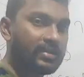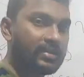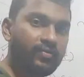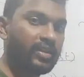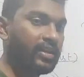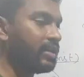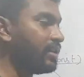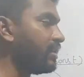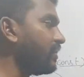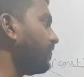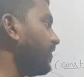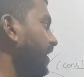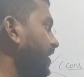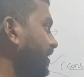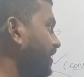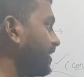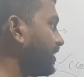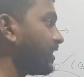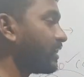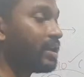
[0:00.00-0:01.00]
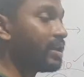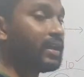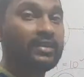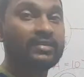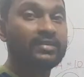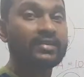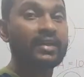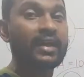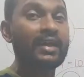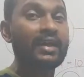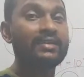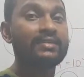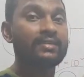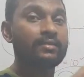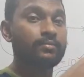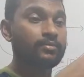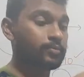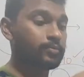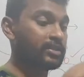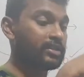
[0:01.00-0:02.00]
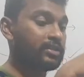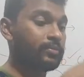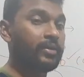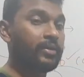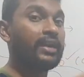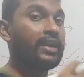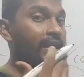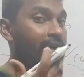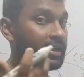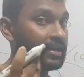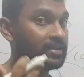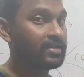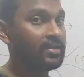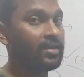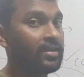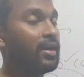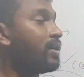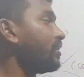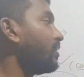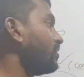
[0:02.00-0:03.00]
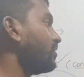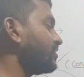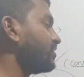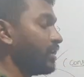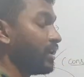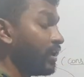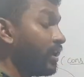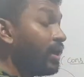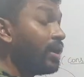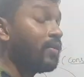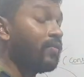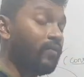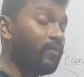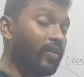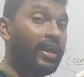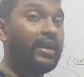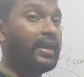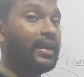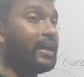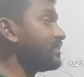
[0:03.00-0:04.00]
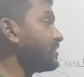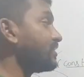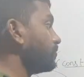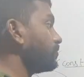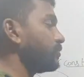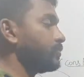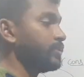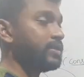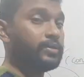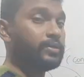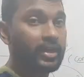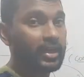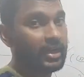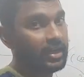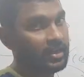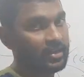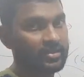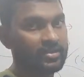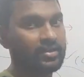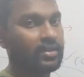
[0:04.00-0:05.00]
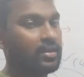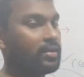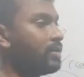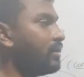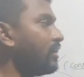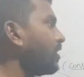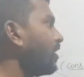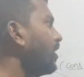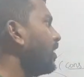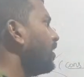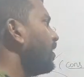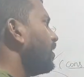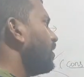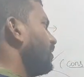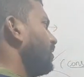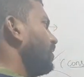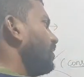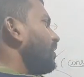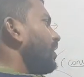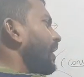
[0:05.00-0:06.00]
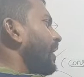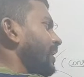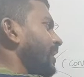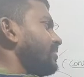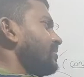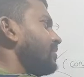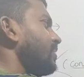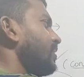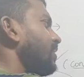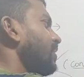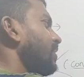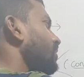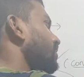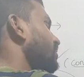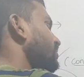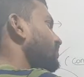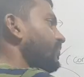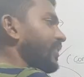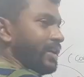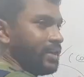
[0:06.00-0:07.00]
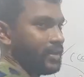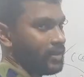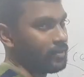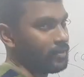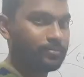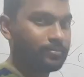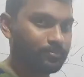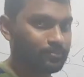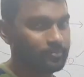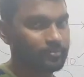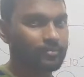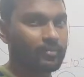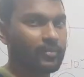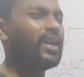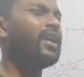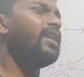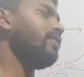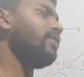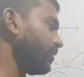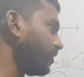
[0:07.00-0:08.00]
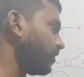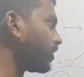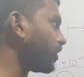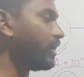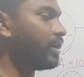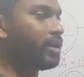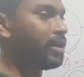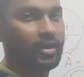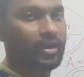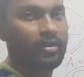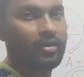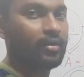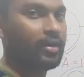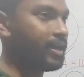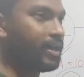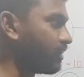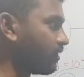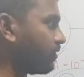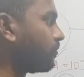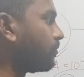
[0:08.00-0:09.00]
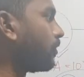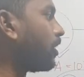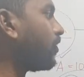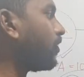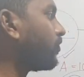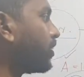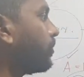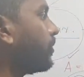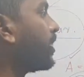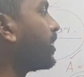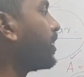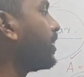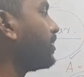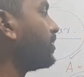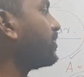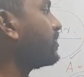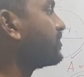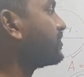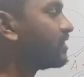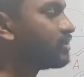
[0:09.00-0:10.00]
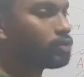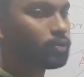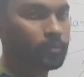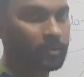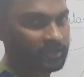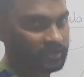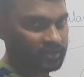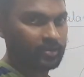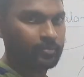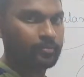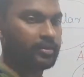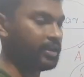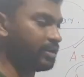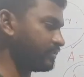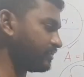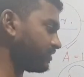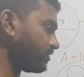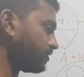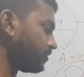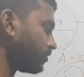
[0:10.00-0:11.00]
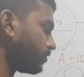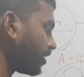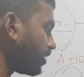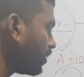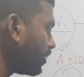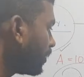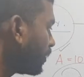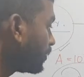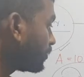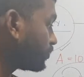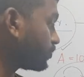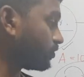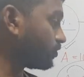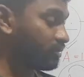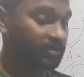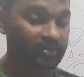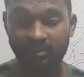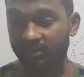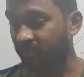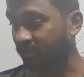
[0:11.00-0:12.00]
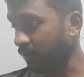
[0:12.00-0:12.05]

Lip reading: whether the vector has some specific direction or not. Sorry, weight has some specific direction or not. Answer is vector. Anyway, you can deal later. After making the research, you please keep the answer. Okay. So this is